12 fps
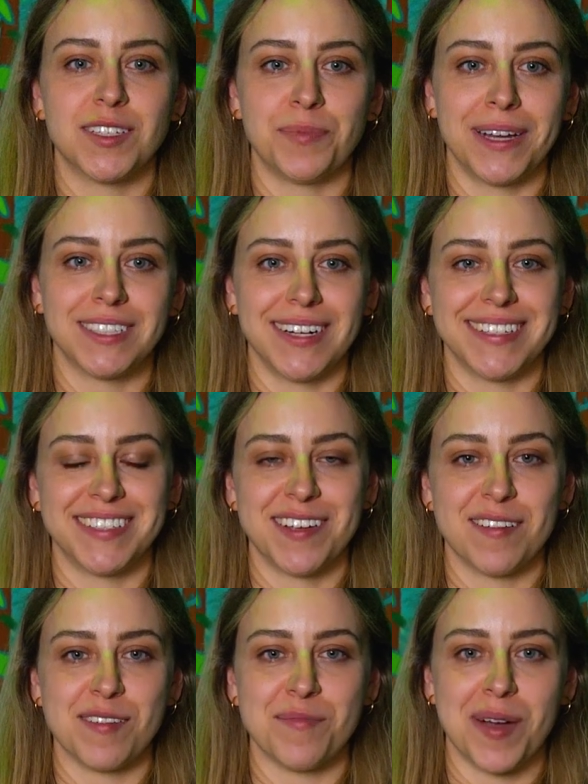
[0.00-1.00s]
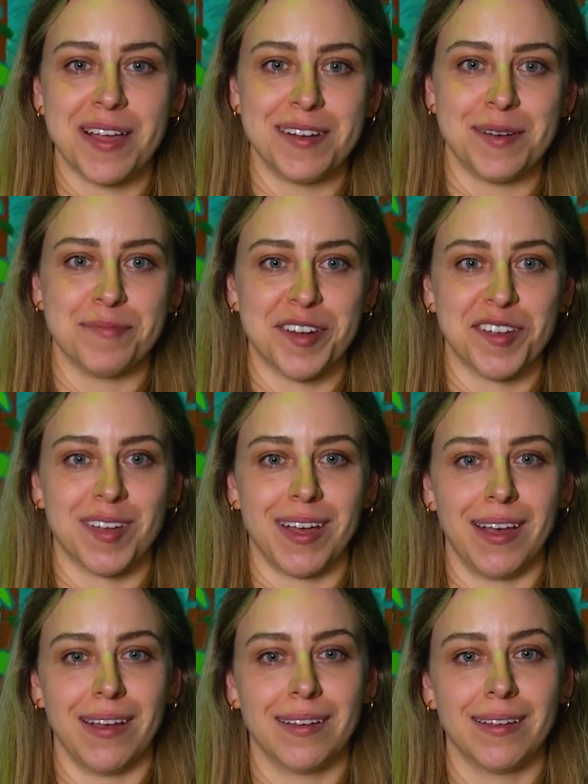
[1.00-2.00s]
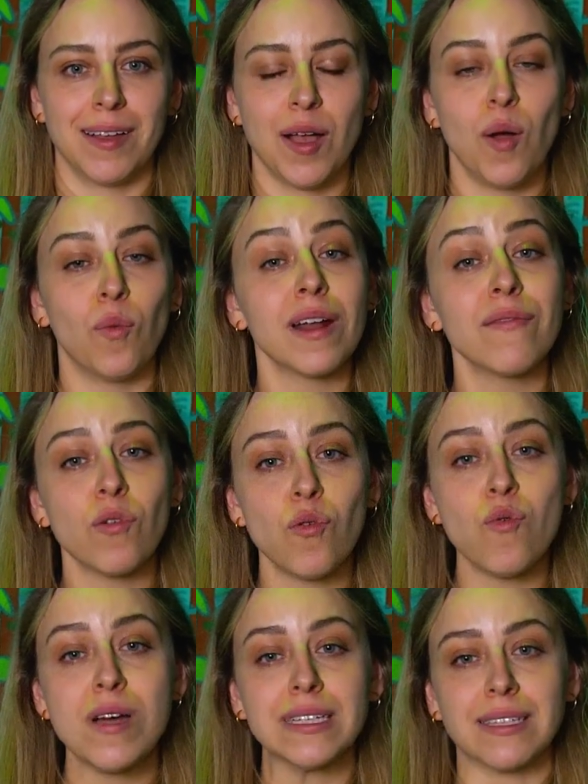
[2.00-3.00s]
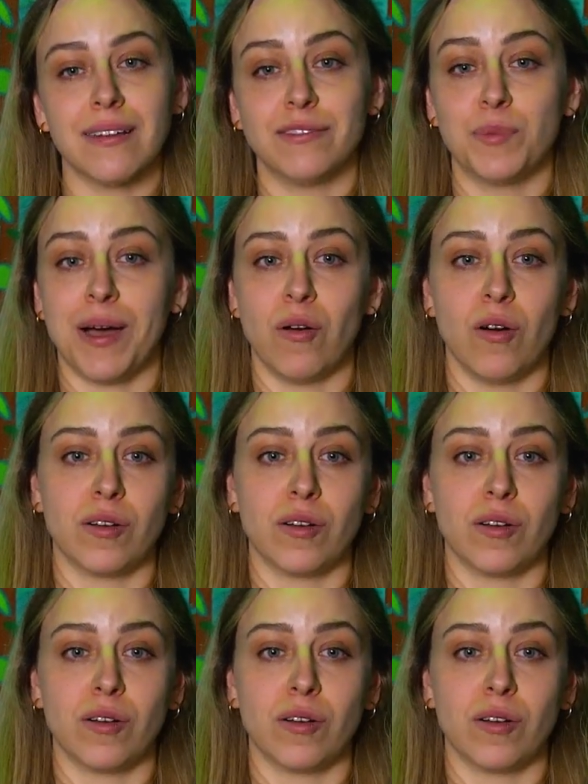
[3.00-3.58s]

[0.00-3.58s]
specialist here at MyArtBroker. What I've always loved about